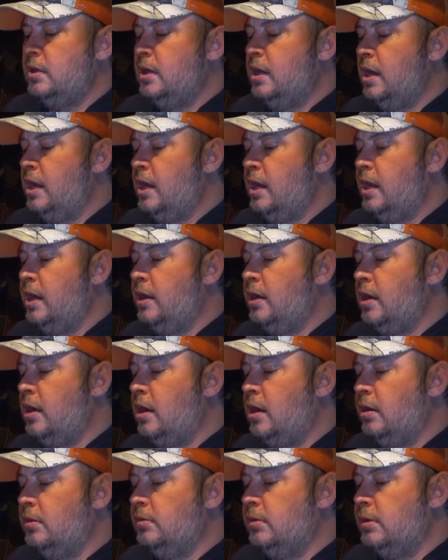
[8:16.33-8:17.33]
and
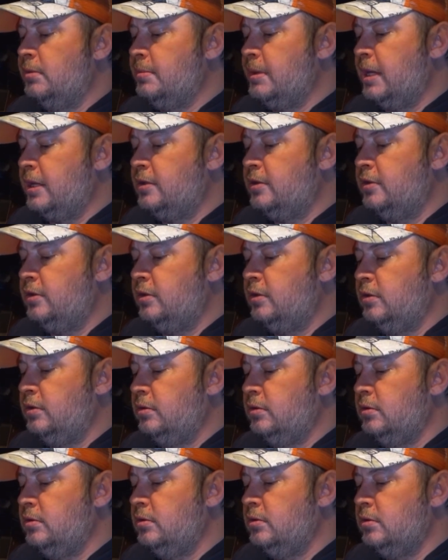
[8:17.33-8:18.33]
I will get back to you
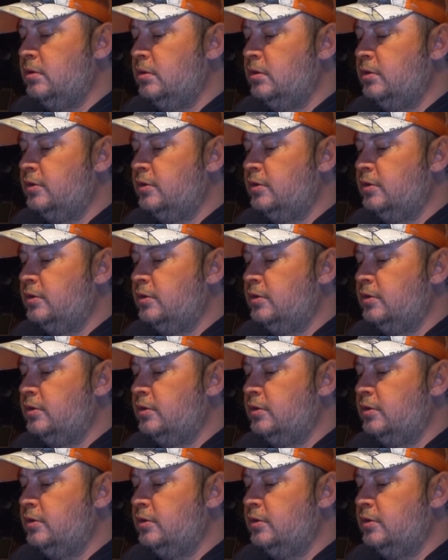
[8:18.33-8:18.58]
oh,